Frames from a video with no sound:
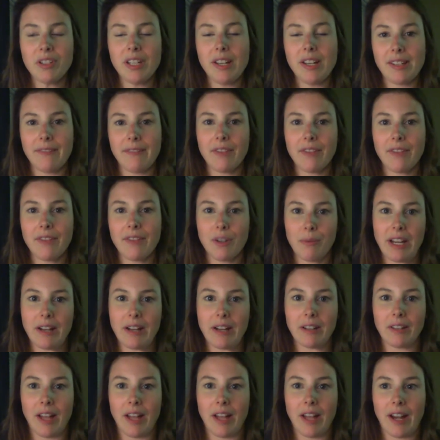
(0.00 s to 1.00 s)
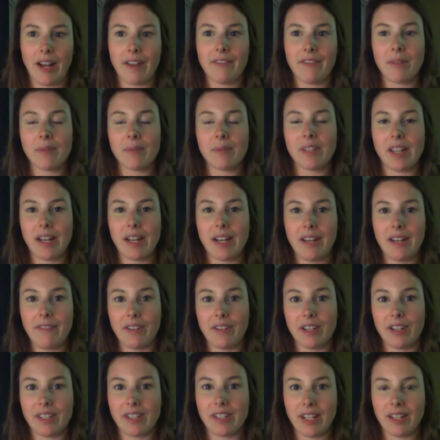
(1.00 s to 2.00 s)
days of the week. A lot of them study for
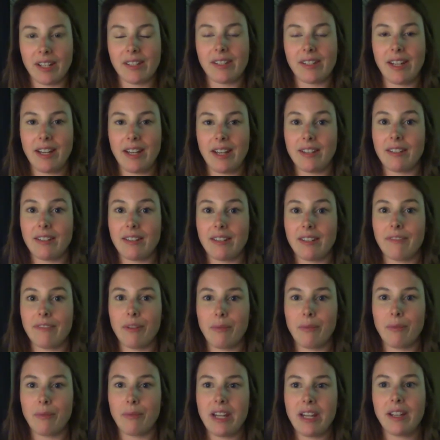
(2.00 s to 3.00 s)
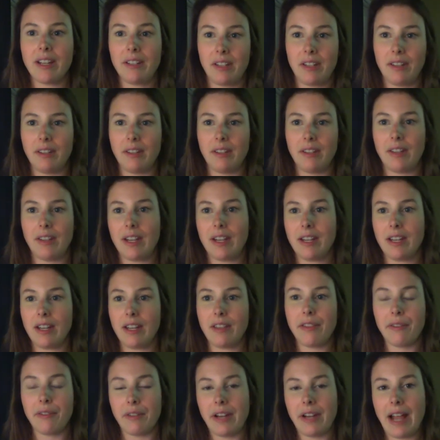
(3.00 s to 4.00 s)
6 days of the week and they
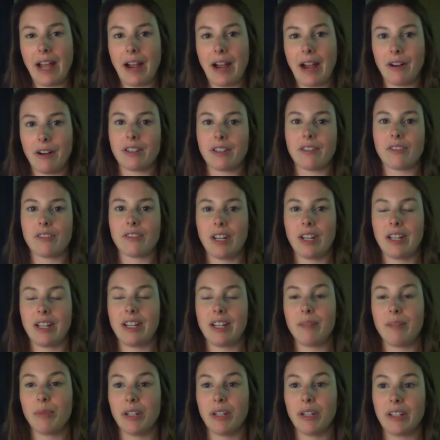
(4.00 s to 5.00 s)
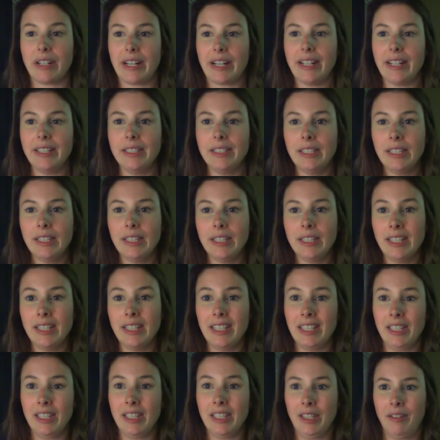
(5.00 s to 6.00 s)
need 3 hours of studying per day.
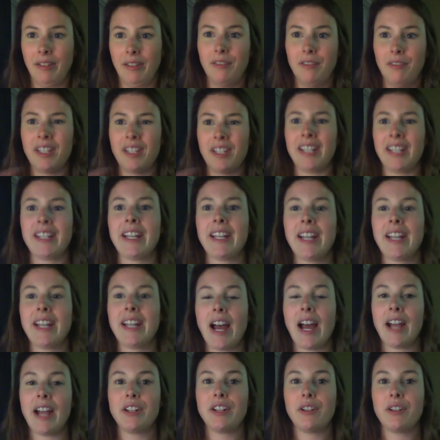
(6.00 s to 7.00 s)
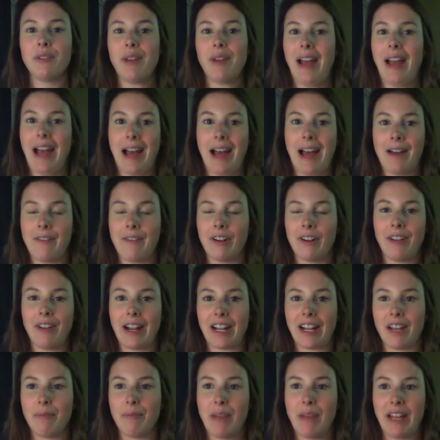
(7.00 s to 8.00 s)
Really, I don't have a
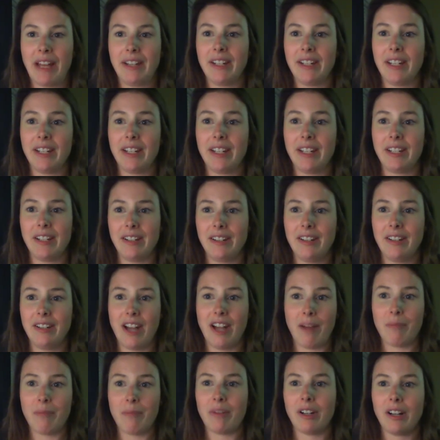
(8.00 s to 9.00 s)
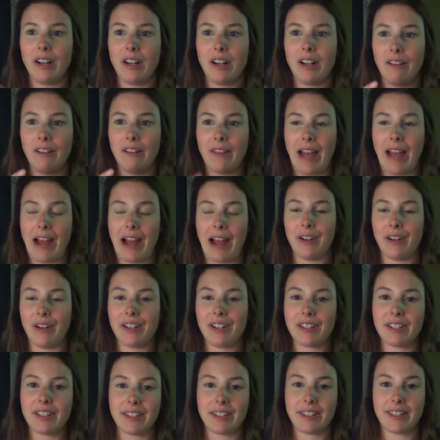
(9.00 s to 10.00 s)
recommended number of
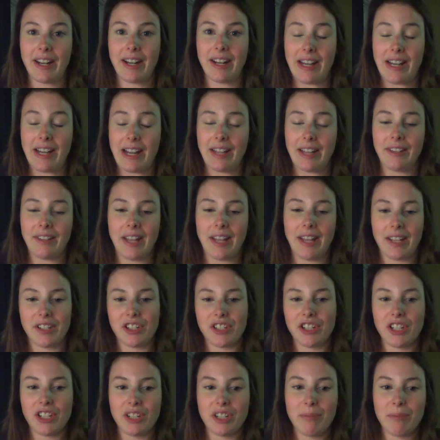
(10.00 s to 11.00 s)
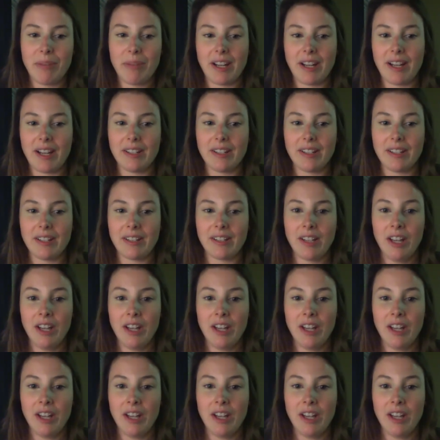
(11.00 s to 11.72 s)
hours to study, and that's just because